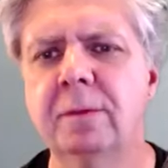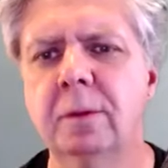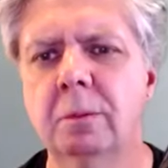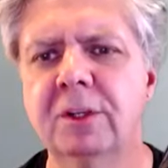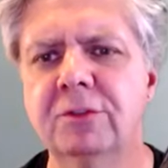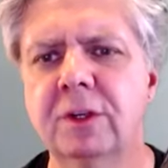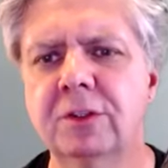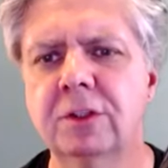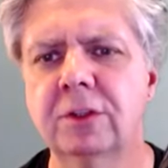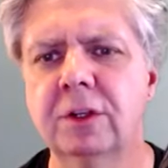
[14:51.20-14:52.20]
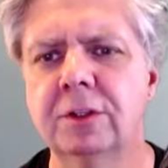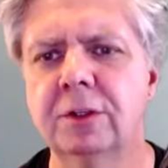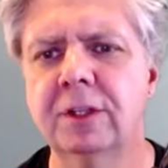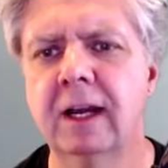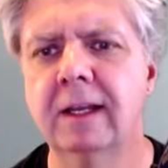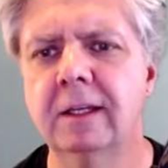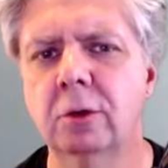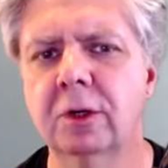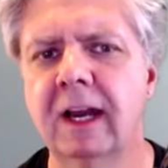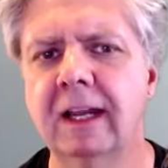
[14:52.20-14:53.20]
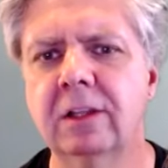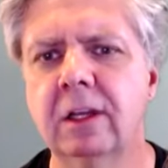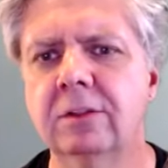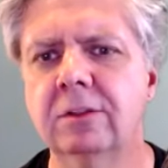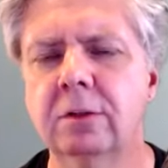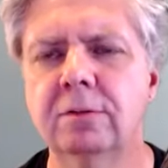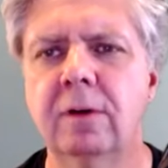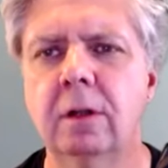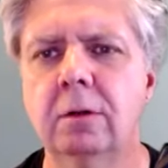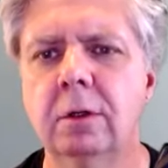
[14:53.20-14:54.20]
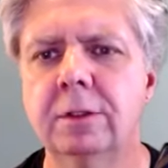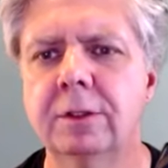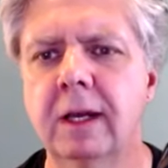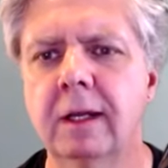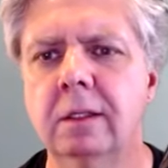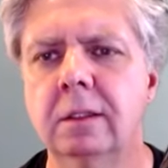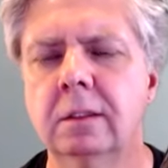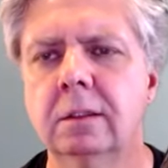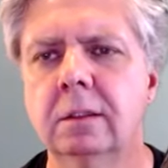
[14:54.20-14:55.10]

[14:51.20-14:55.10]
restrictions on your diet or guidelines that you follow on your diet?